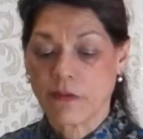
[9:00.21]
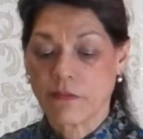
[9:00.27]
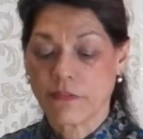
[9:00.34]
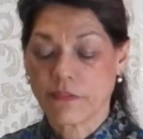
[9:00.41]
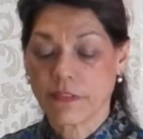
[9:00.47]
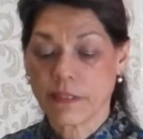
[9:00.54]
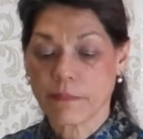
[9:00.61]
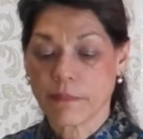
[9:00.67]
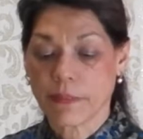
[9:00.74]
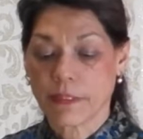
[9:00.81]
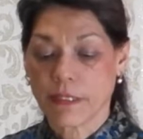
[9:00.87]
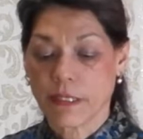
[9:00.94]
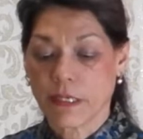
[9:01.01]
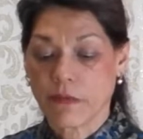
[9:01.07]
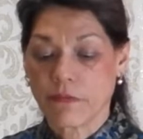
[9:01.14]
Flip,
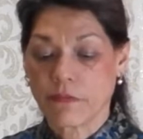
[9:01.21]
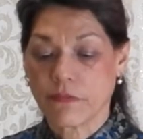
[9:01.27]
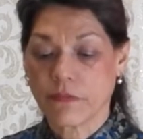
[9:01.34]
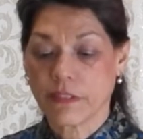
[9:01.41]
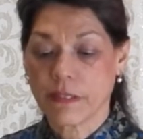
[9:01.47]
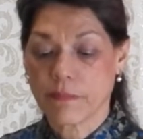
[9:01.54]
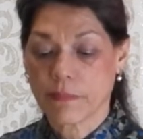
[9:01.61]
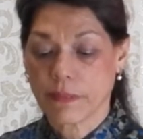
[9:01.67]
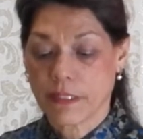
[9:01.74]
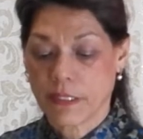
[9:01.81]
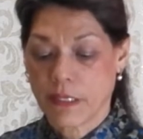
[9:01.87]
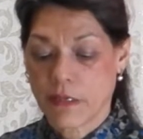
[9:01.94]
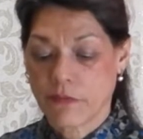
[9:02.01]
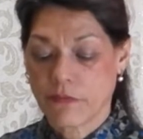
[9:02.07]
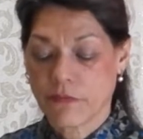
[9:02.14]
flip,
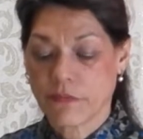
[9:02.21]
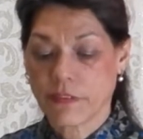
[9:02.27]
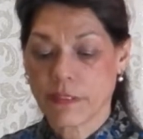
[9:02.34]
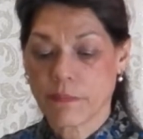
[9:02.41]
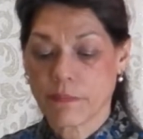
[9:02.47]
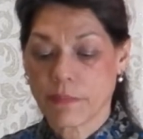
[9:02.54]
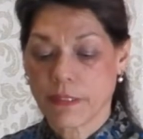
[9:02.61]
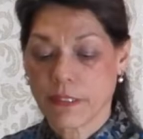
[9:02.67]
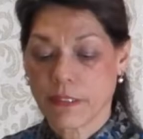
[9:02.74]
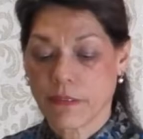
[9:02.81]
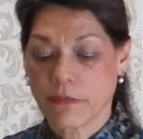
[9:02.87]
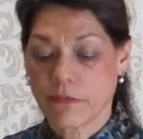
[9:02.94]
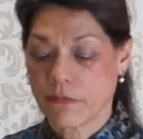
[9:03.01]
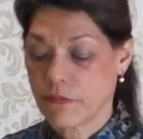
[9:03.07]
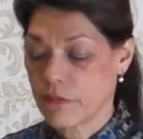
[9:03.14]
flip,
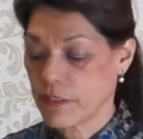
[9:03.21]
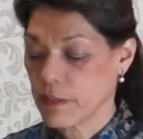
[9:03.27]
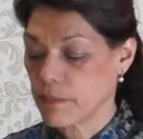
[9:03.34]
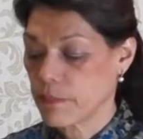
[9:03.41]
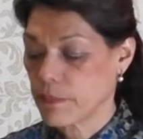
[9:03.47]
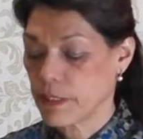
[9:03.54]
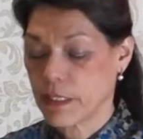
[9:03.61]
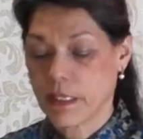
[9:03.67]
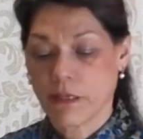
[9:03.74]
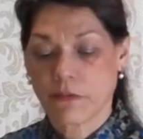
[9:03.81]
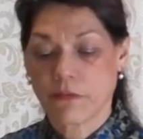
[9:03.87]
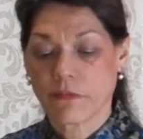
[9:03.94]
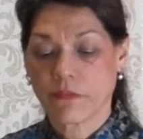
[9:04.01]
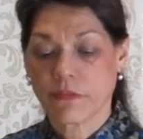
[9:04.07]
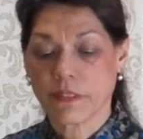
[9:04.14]
flip,
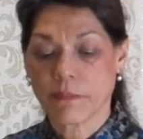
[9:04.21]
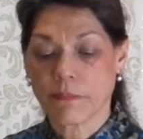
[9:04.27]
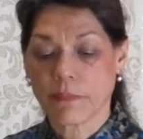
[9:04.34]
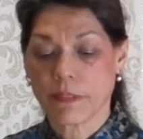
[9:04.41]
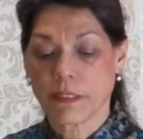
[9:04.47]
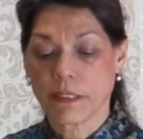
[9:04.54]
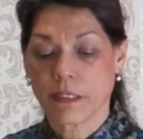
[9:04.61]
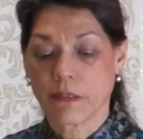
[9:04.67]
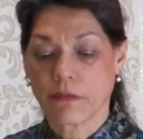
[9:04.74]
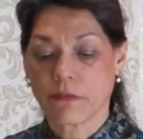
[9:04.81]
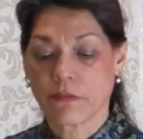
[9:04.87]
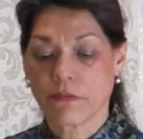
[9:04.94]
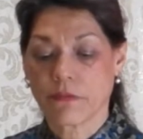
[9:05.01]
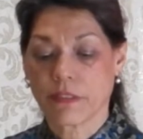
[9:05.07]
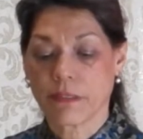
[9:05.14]
flip,
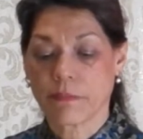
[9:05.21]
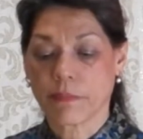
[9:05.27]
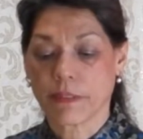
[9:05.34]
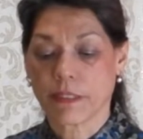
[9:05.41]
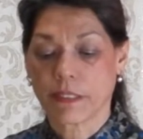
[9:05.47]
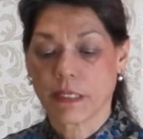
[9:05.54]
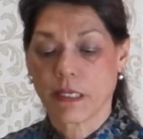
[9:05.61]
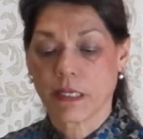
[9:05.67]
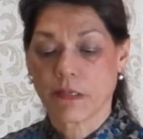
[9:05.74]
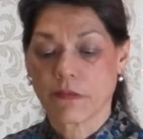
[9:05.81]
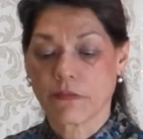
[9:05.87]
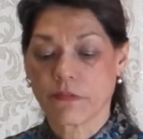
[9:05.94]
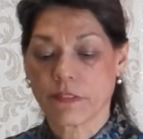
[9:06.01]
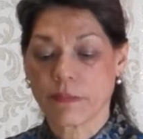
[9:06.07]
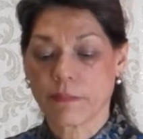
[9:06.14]
flip,
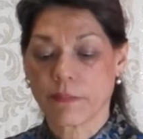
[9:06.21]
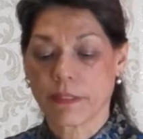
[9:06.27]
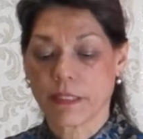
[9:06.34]
flip, flip,